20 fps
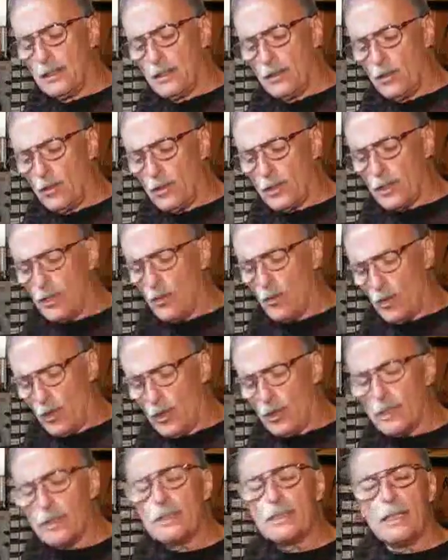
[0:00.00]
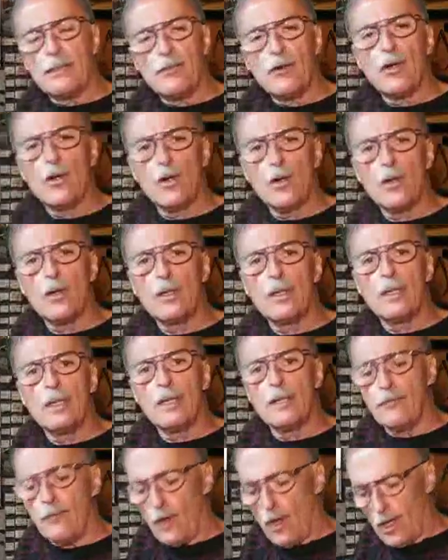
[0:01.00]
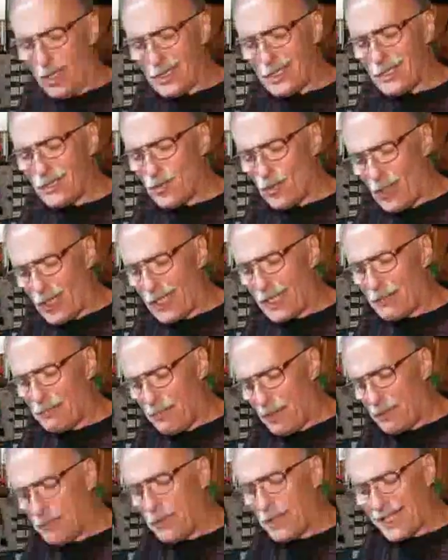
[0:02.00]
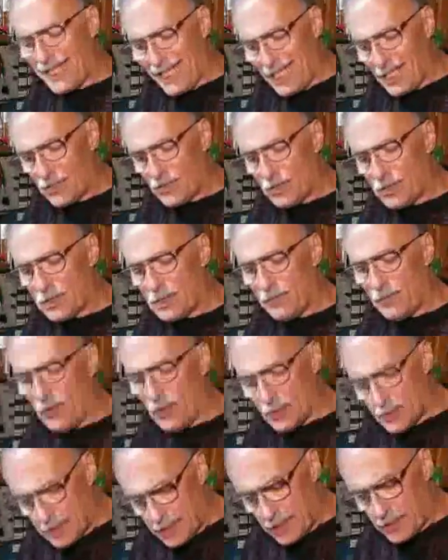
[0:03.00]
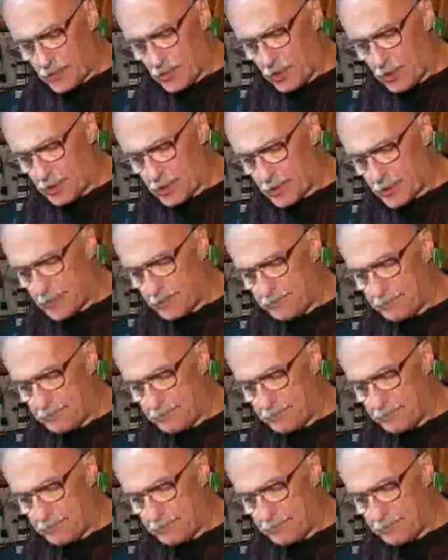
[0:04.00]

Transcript: Who in the world has ever heard of Austronic Publications of Los Angeles?